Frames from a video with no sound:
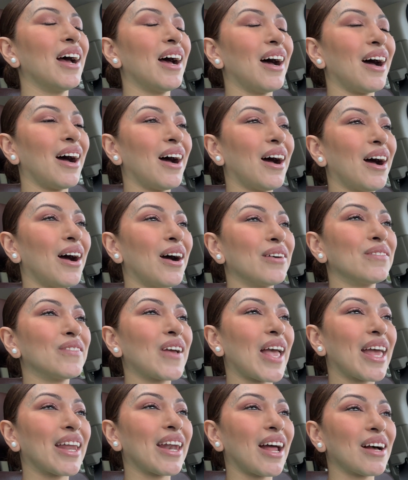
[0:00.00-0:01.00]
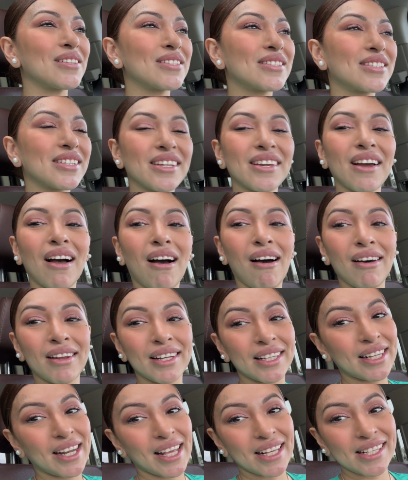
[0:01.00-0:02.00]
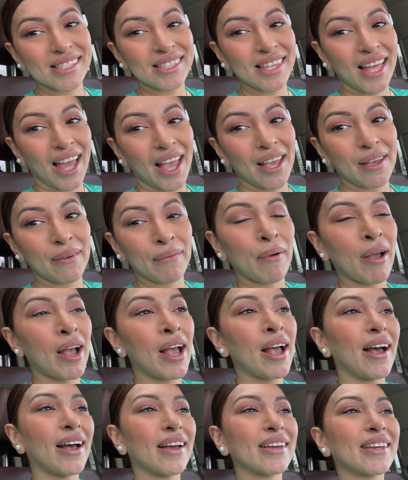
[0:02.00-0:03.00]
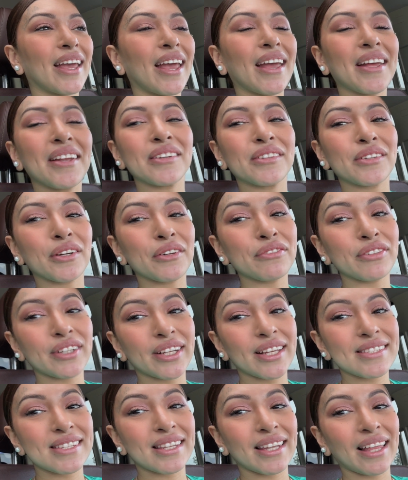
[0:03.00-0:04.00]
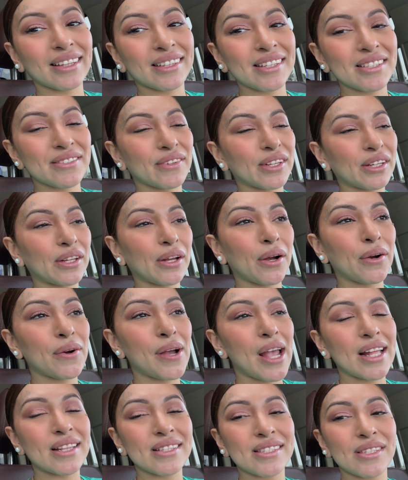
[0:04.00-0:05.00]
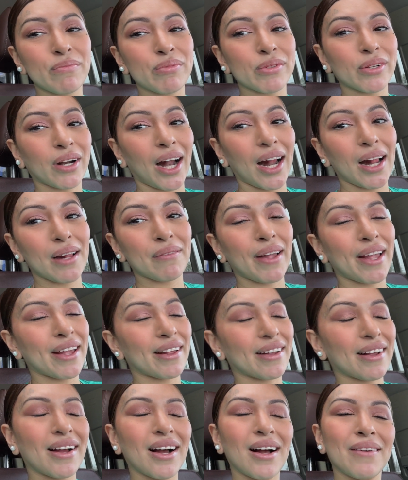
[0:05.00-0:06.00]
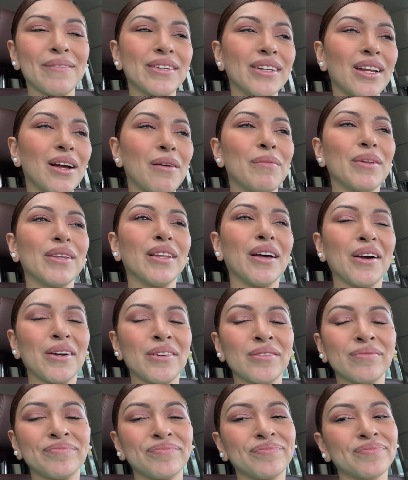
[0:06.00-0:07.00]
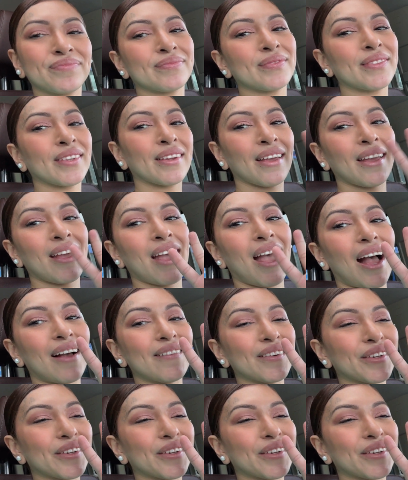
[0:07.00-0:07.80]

And I'll see y'all next time. Again, don't forget to like this video and subscribe and comment down below. Have a